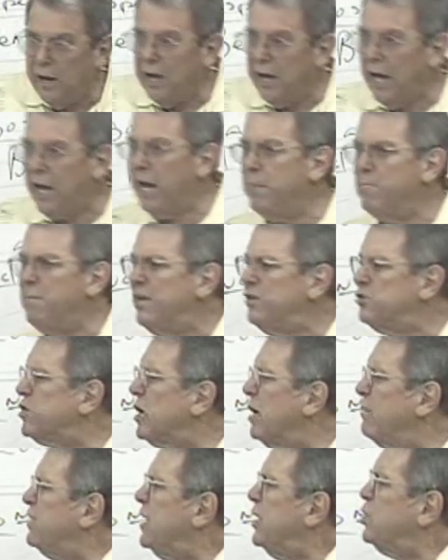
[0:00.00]
And he means
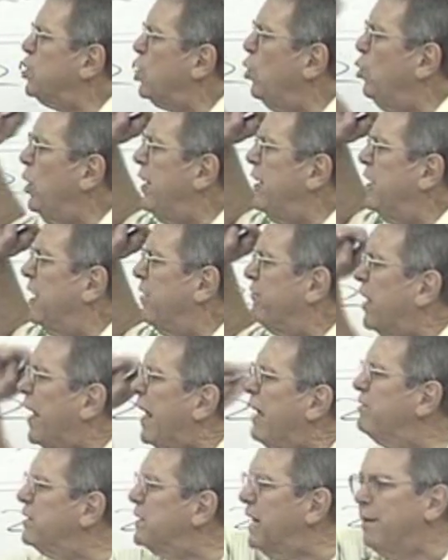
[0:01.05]
something totally different
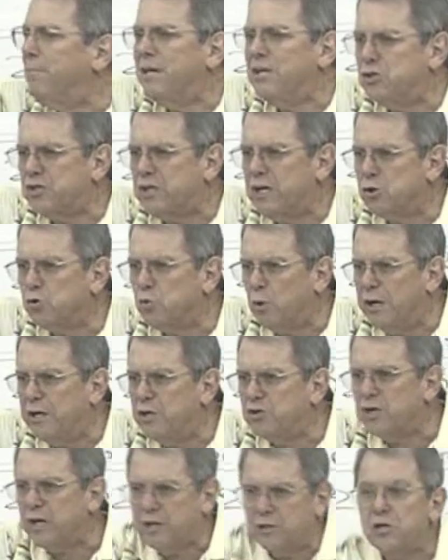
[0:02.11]
every time he says what he
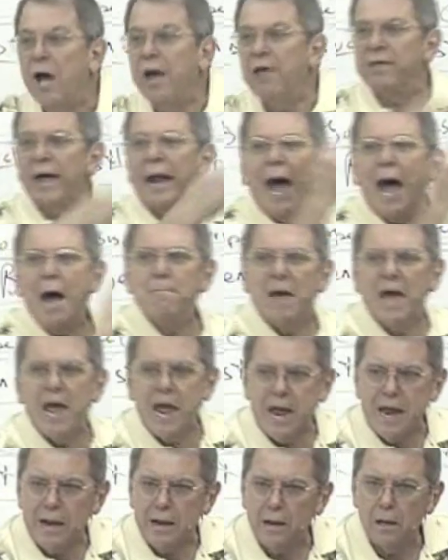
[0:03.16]
says that I
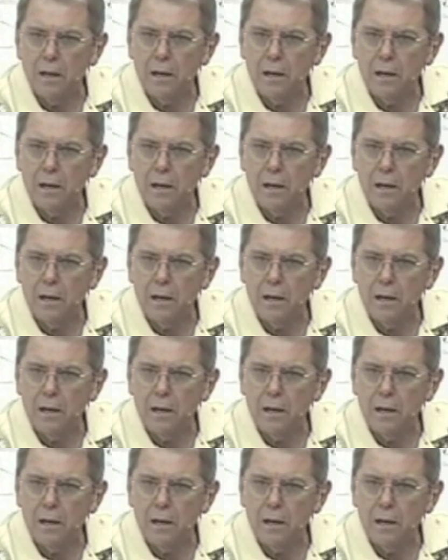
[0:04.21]
mean.